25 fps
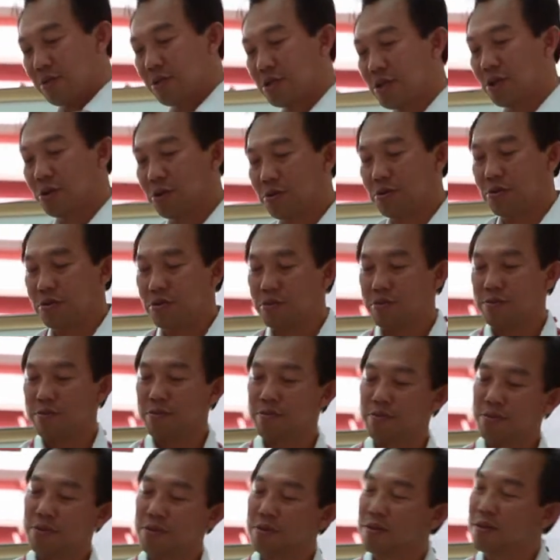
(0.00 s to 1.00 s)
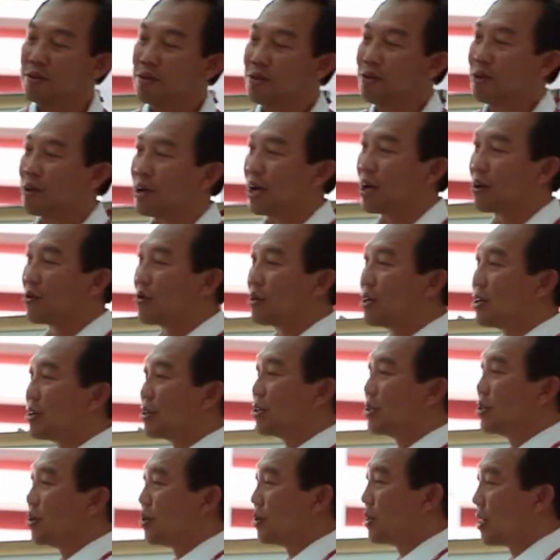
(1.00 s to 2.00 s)
So, yeah, create
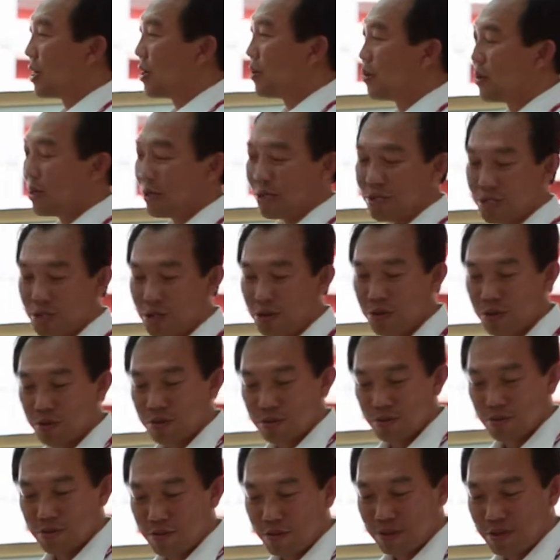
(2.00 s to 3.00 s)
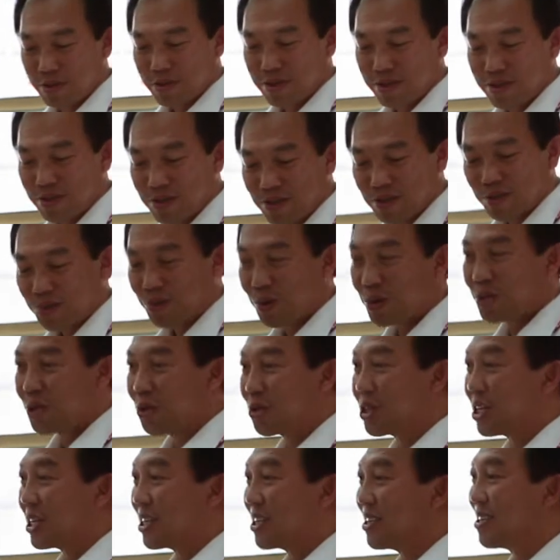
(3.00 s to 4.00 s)
a stone that way. So, what do
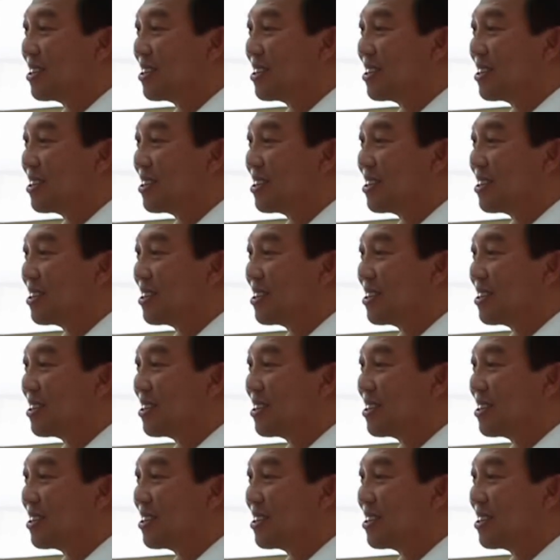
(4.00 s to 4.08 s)
you think?